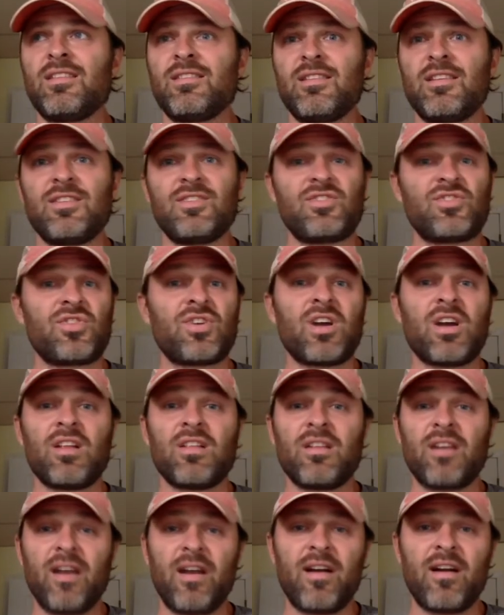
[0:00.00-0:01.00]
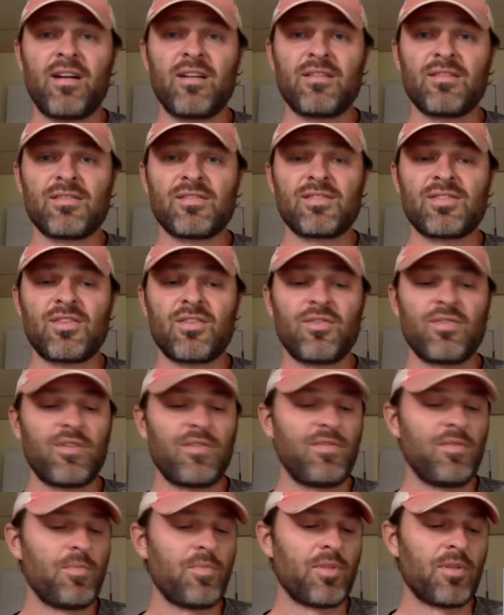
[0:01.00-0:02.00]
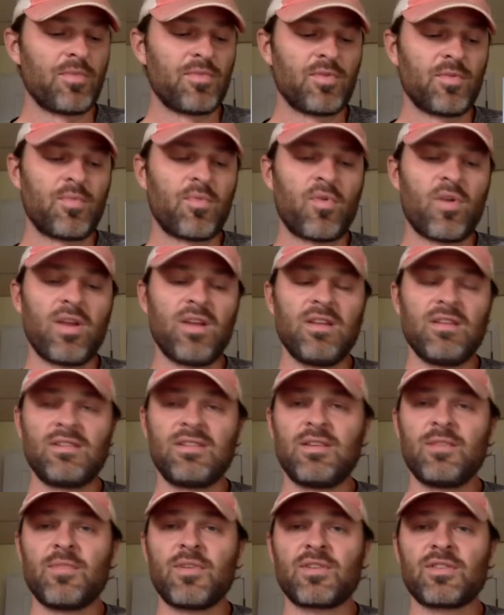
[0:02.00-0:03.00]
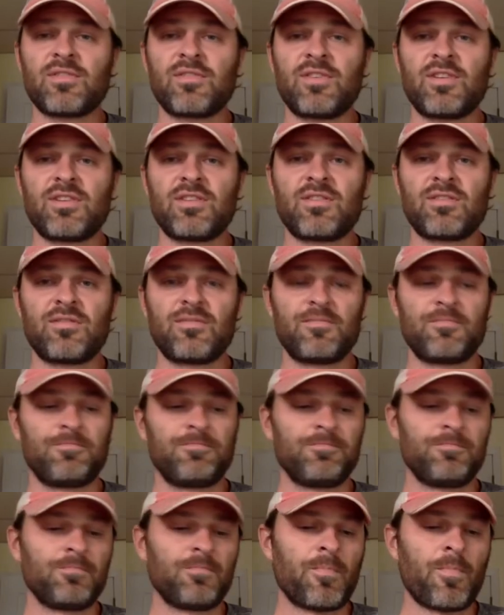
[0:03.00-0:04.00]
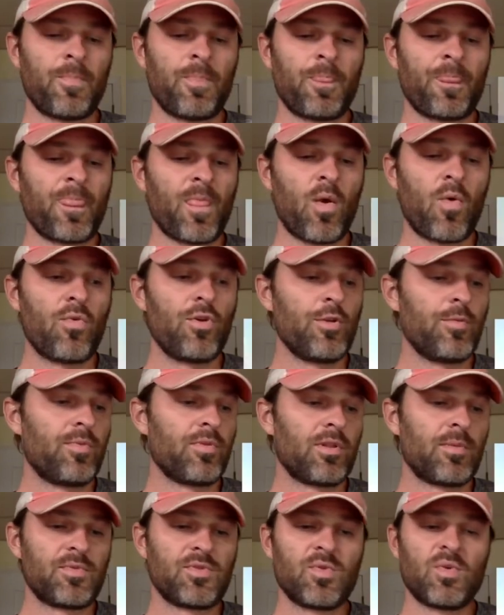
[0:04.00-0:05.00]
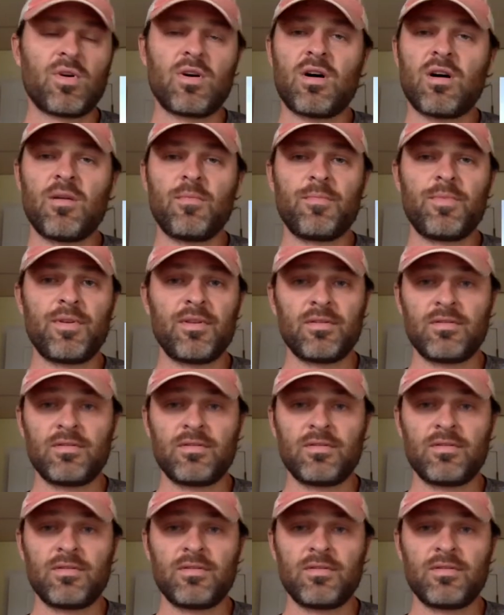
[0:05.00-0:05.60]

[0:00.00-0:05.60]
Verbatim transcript: is trial and error. So if you pull up to a point and you see a bunch of fish, or you pull up to a hump